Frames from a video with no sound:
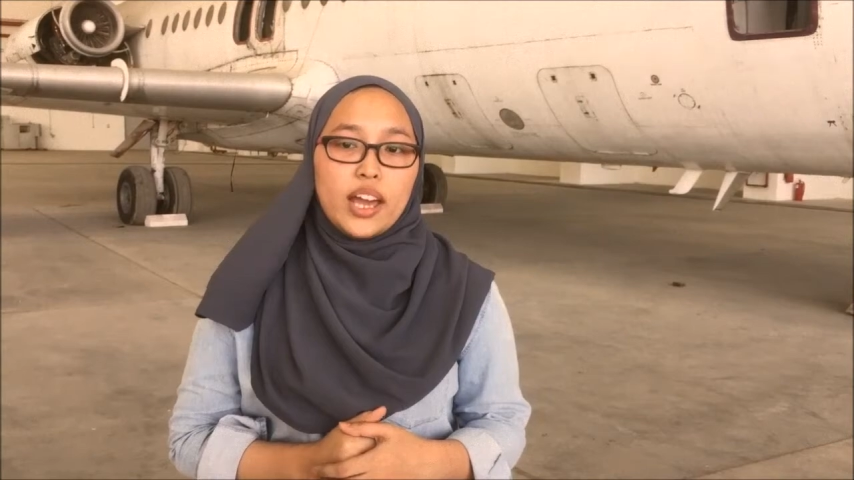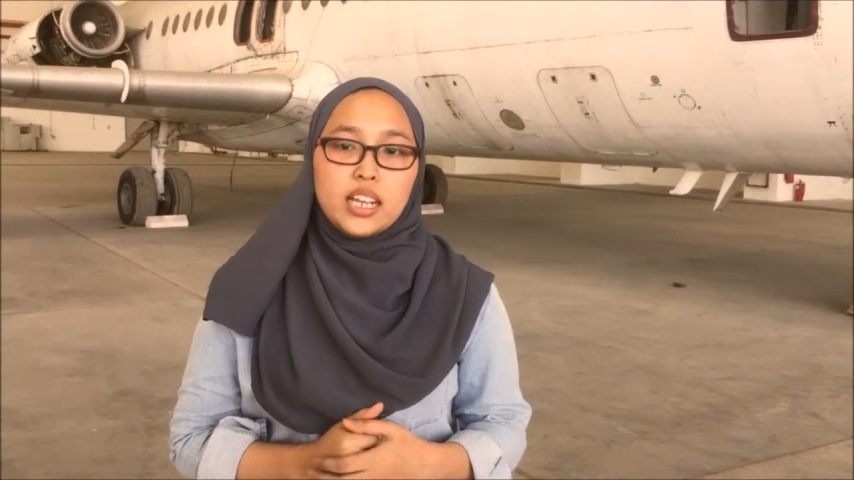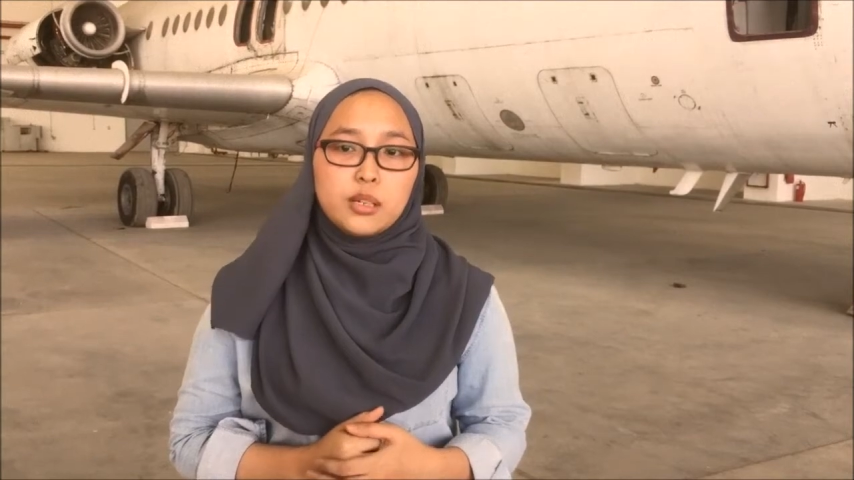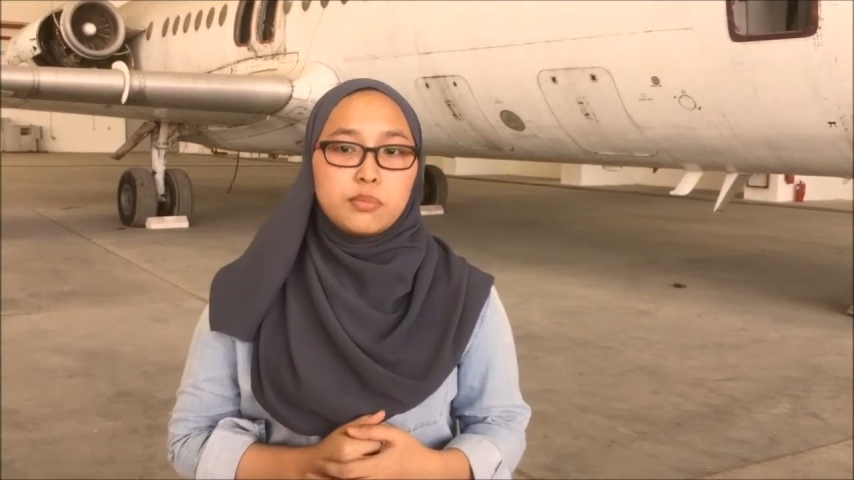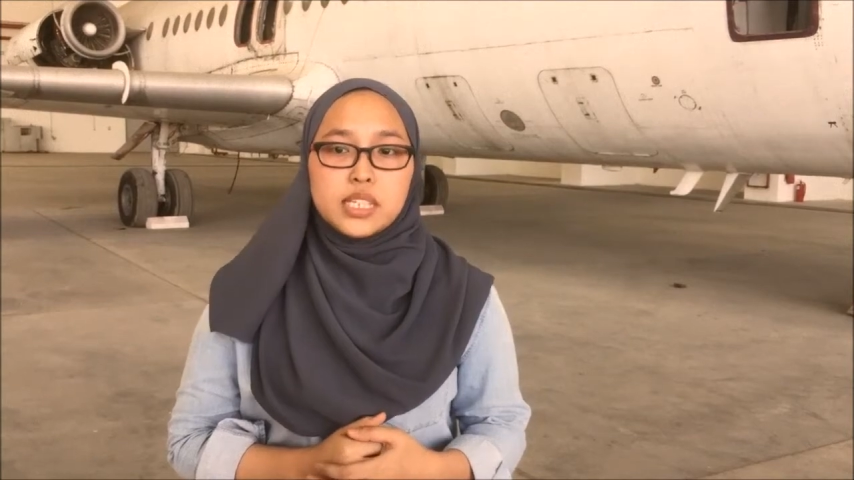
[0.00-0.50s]

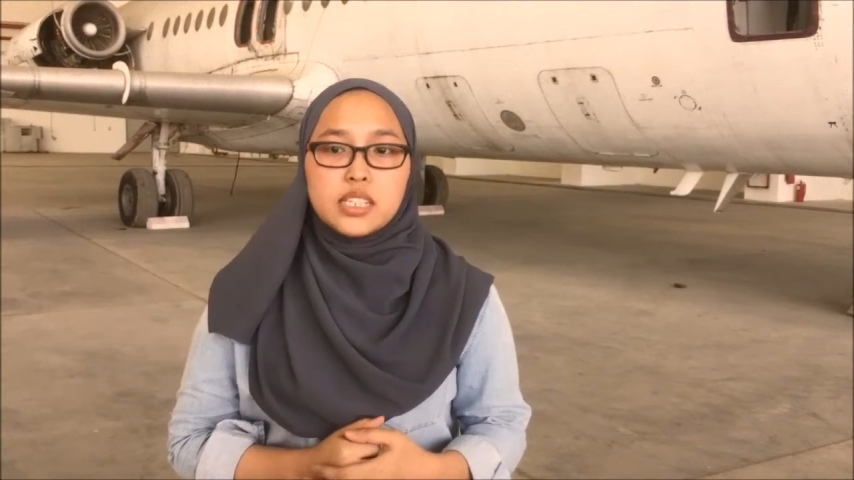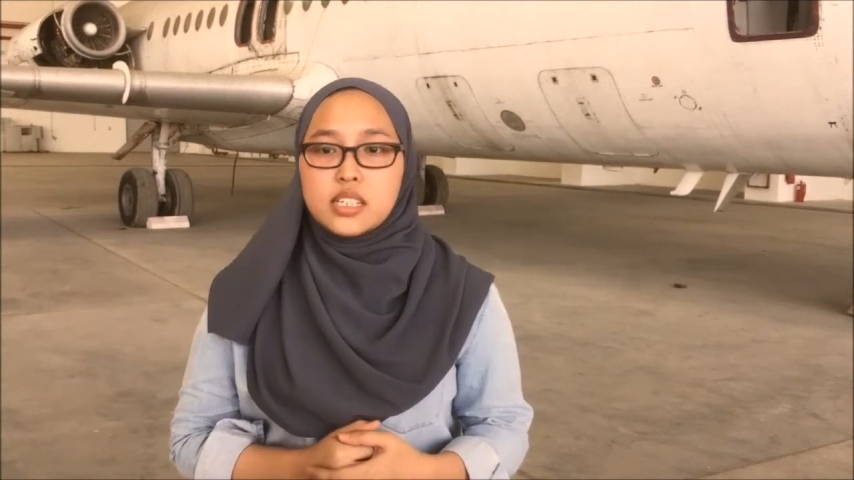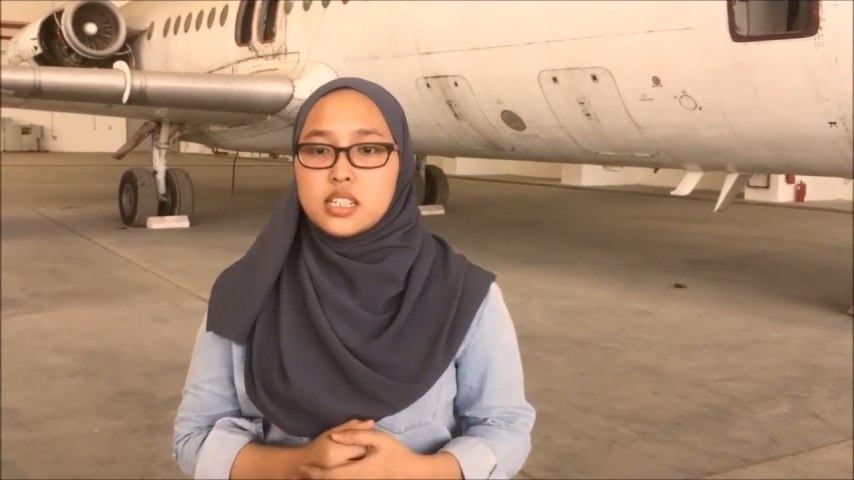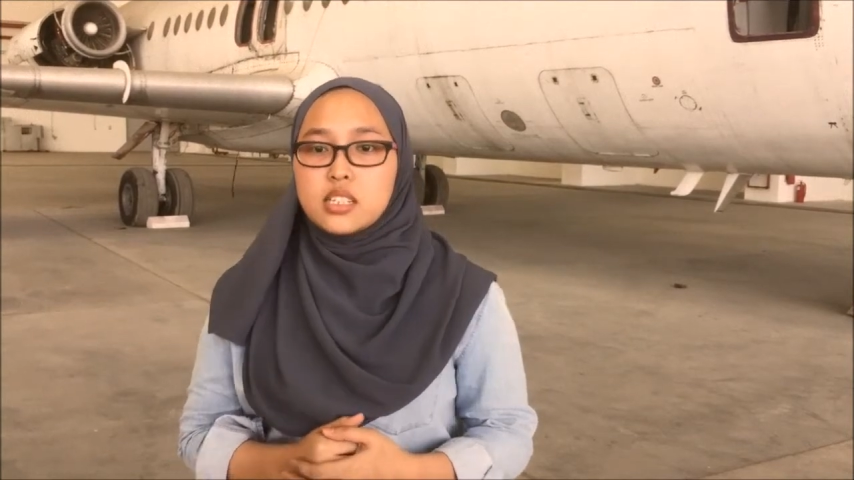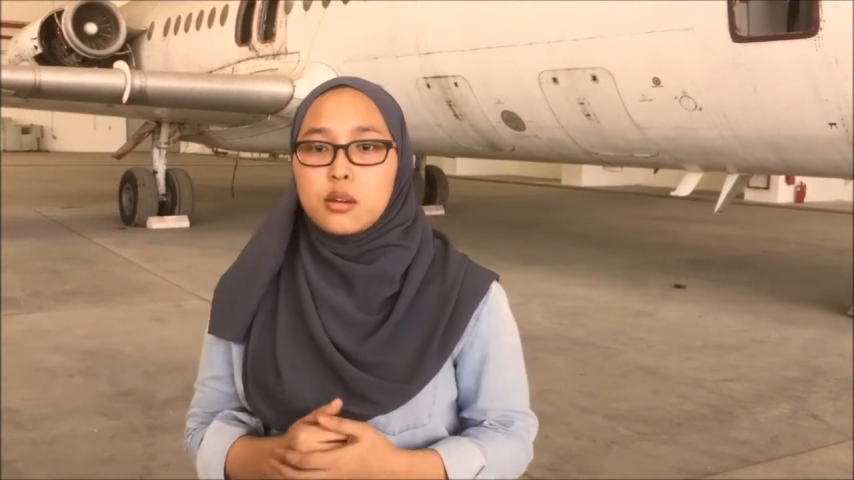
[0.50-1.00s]
any
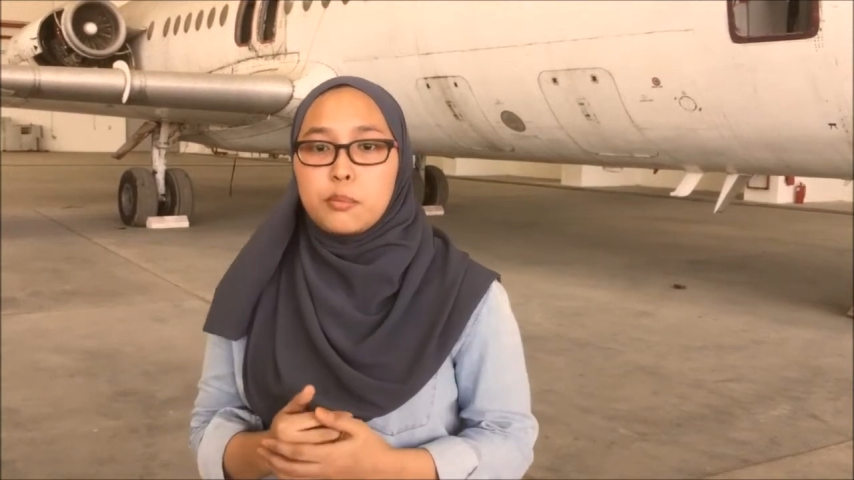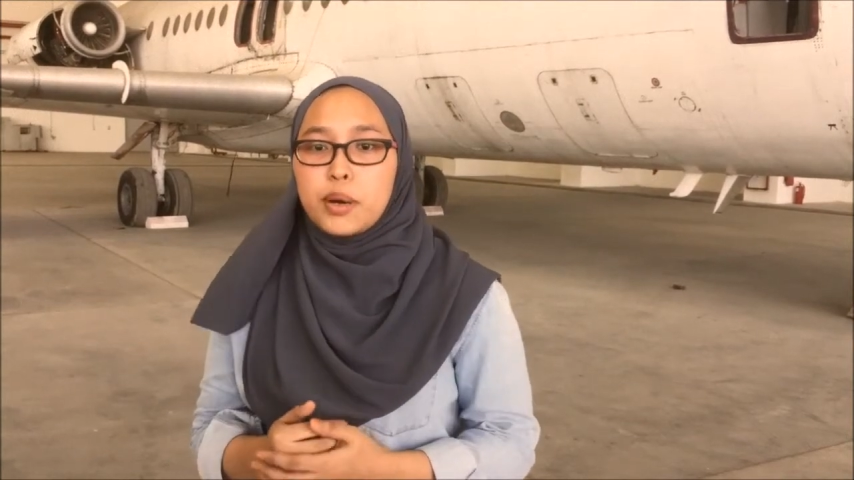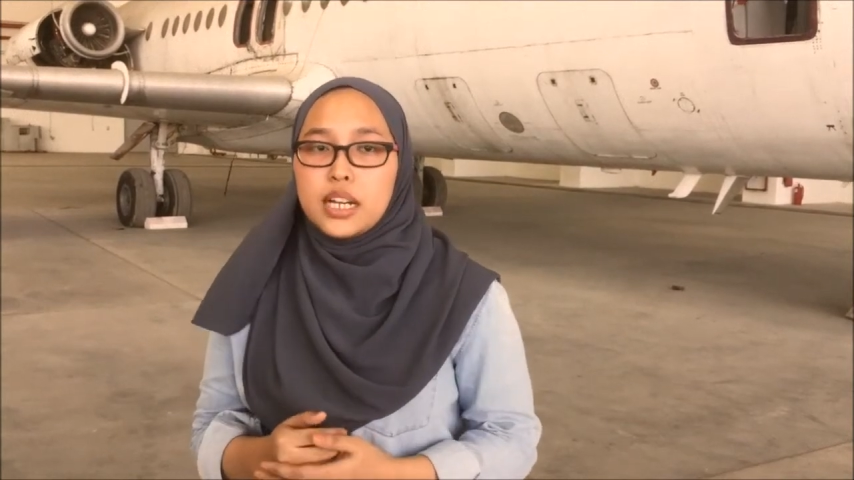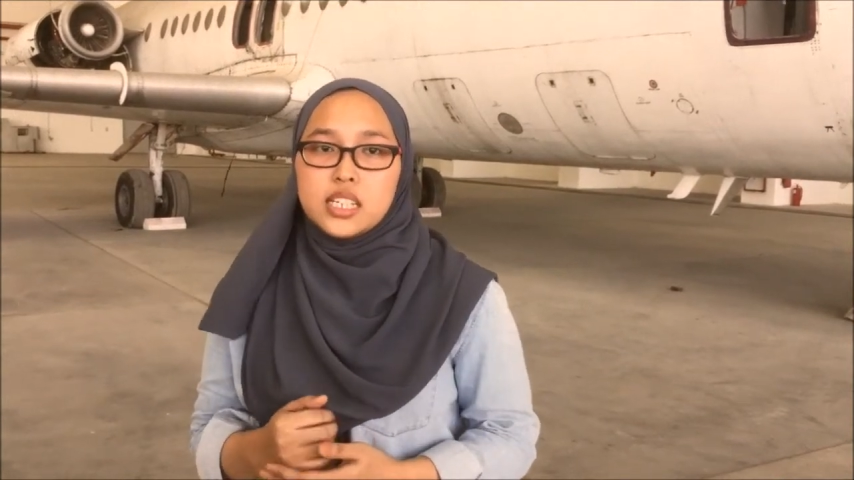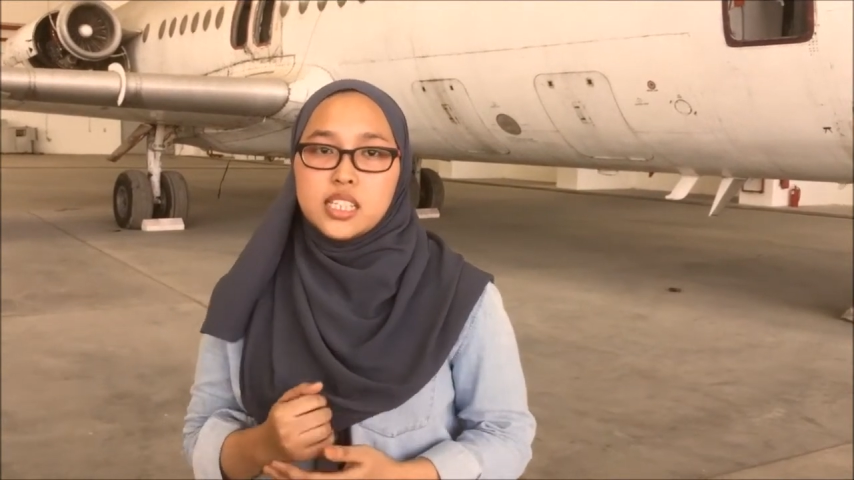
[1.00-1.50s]
business
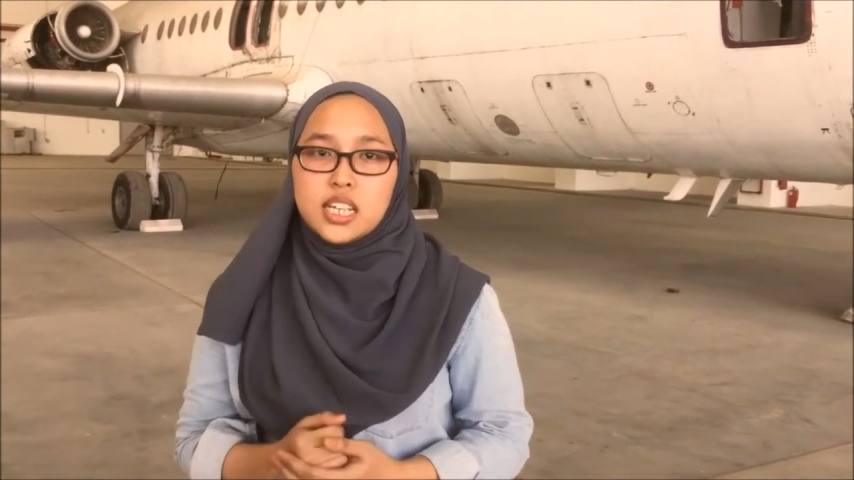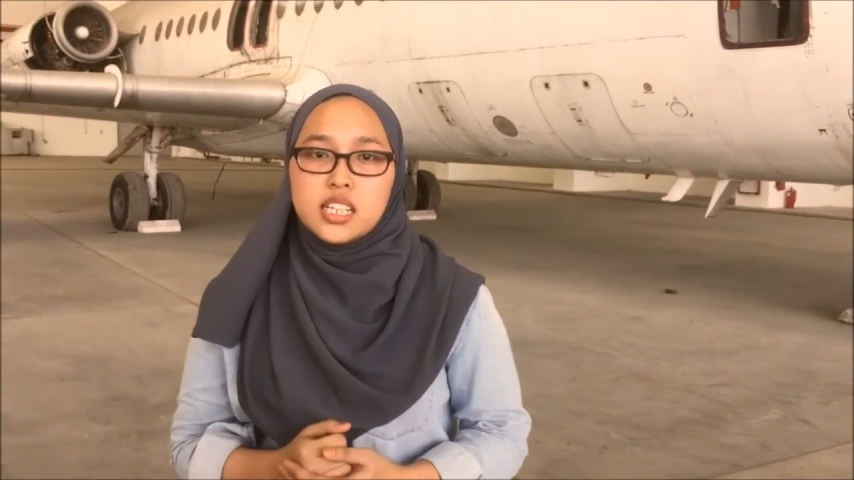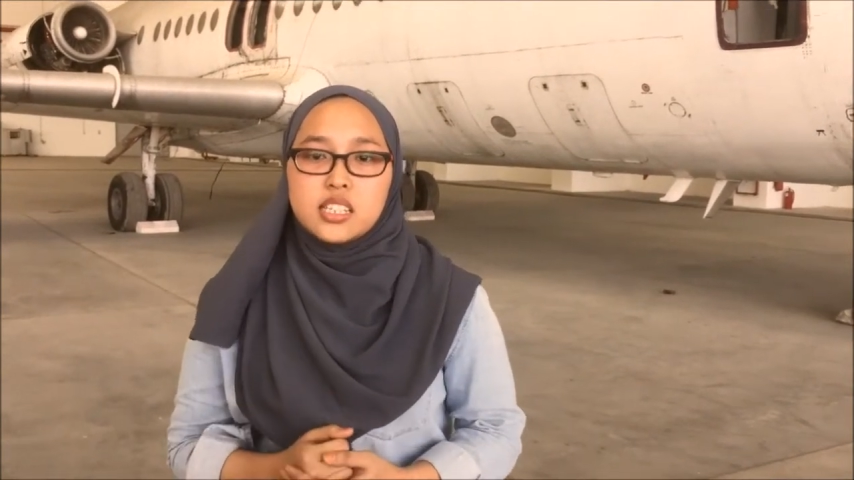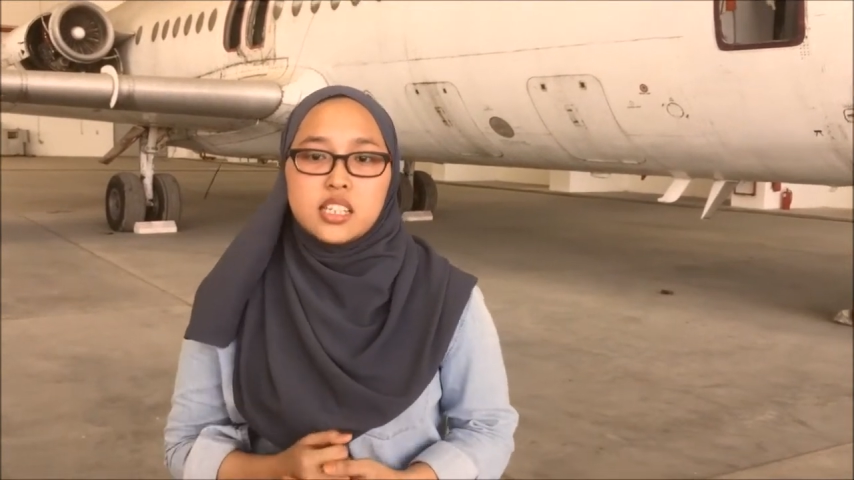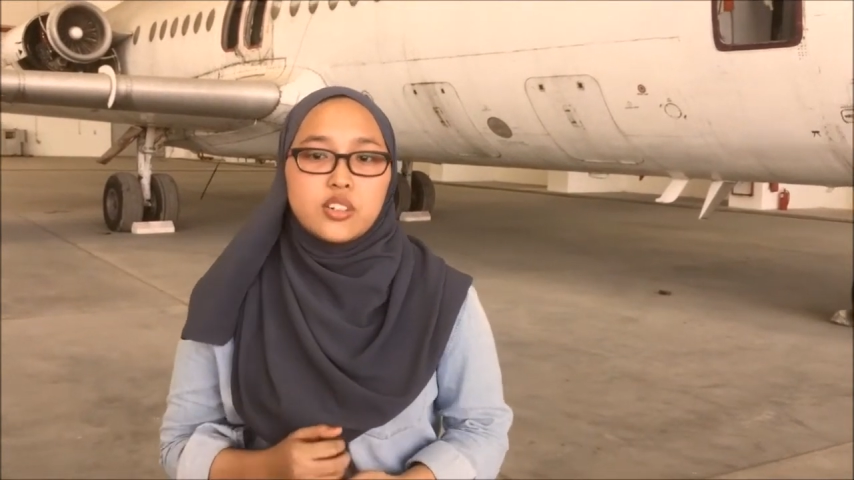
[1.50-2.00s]
by a
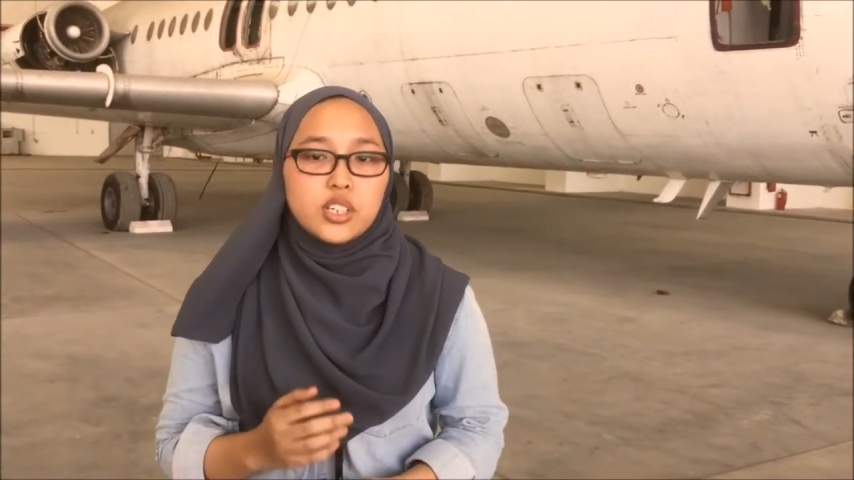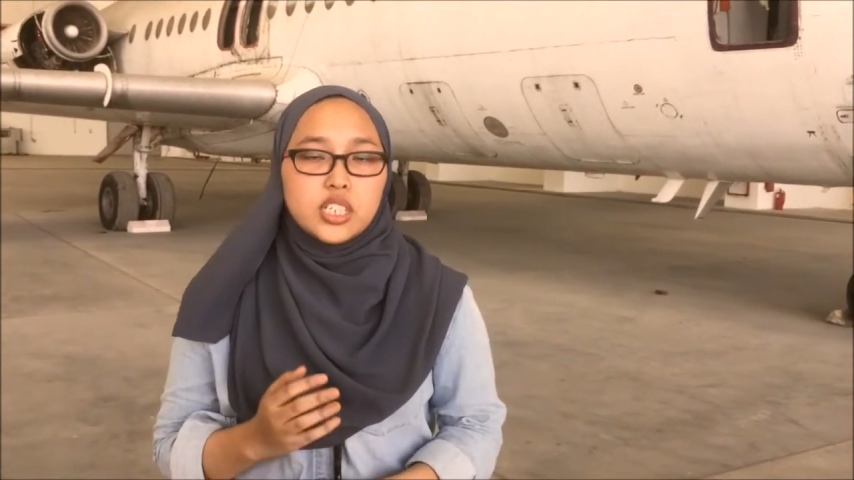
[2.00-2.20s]
GST